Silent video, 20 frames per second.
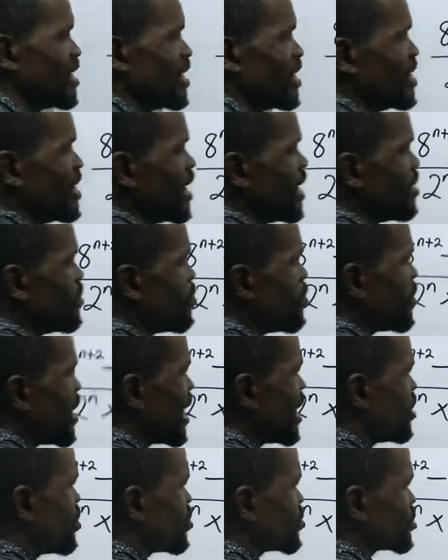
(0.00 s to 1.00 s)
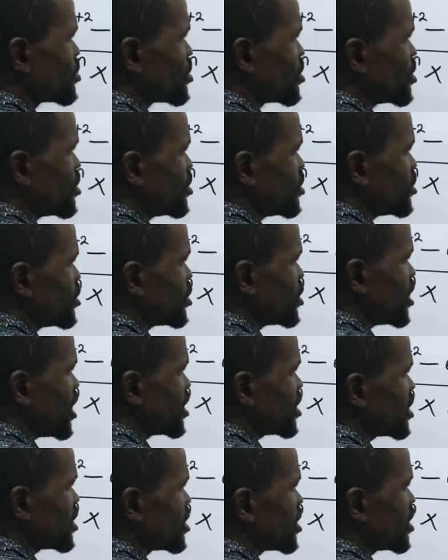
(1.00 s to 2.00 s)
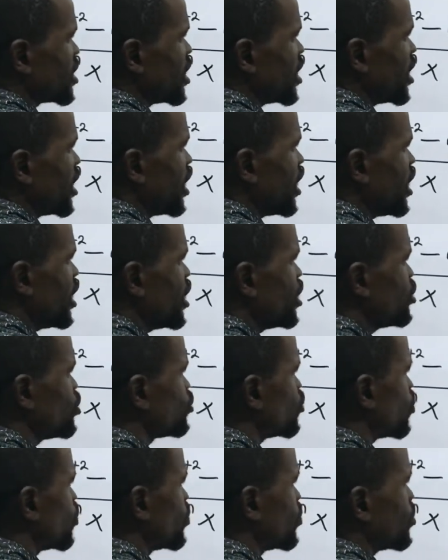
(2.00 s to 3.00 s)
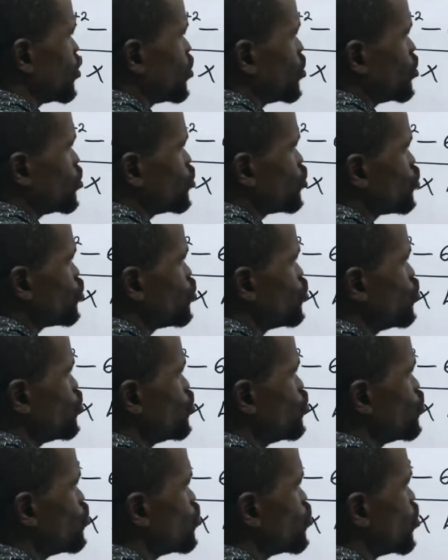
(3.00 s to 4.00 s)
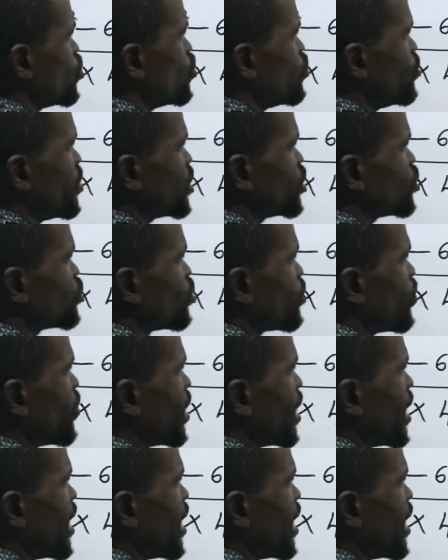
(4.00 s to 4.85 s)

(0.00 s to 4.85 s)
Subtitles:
Then minus 6 into 2 raised to power